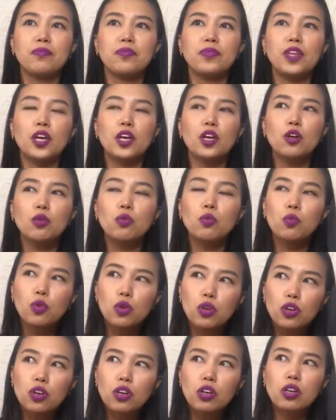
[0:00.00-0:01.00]
there
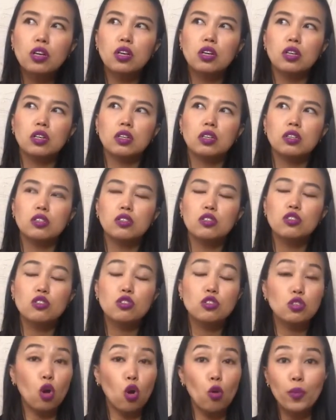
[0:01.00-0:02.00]
were
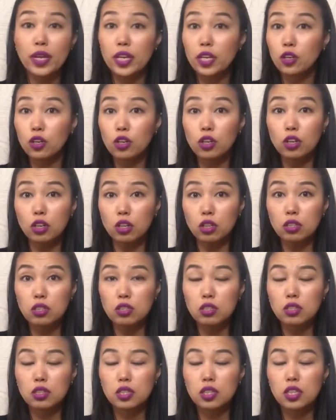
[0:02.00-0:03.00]
so many
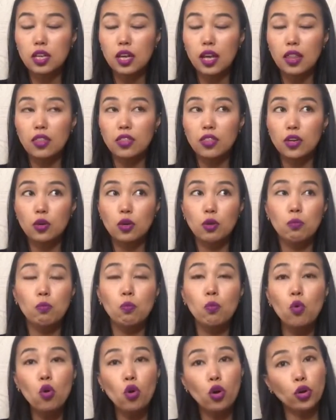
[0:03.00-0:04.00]
girls. There are
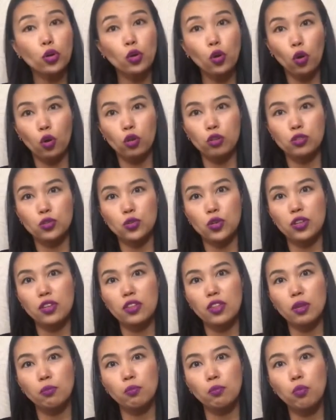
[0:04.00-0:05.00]
more girls rather
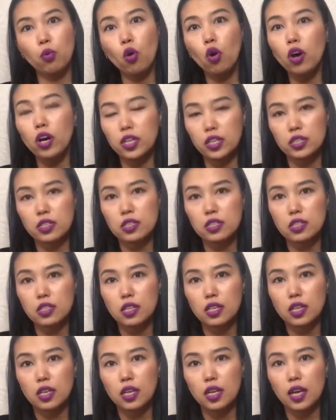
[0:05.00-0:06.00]
than boys.
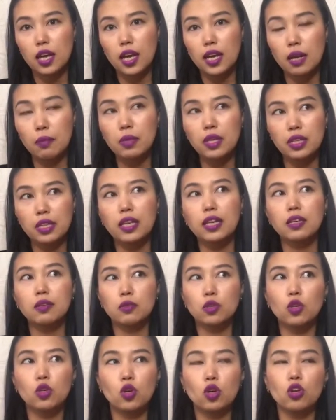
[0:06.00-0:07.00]
And I mean
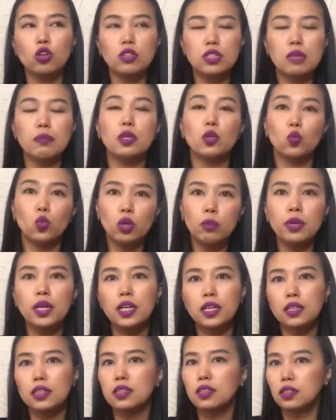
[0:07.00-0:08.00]
like girls, I mean
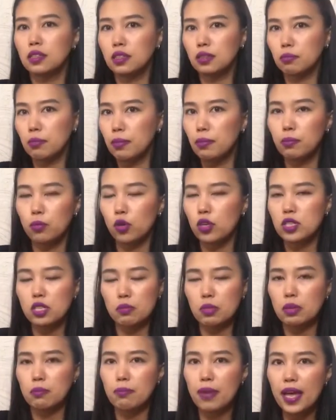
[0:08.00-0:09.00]
women, boys, I
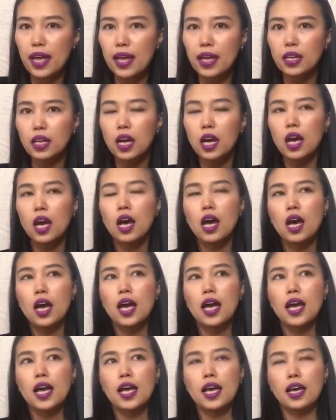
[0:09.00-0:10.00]
mean men.
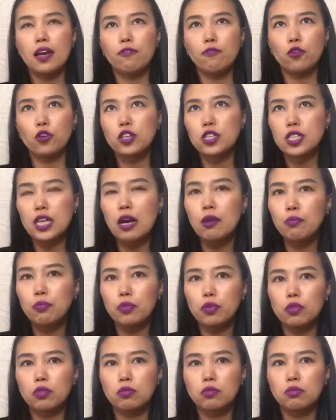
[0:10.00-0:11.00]
For
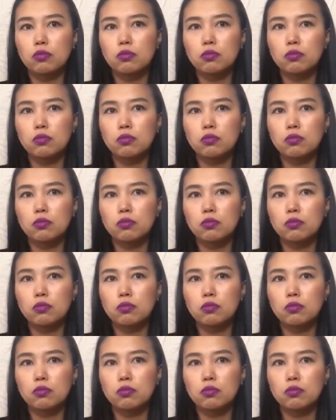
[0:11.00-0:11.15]
example,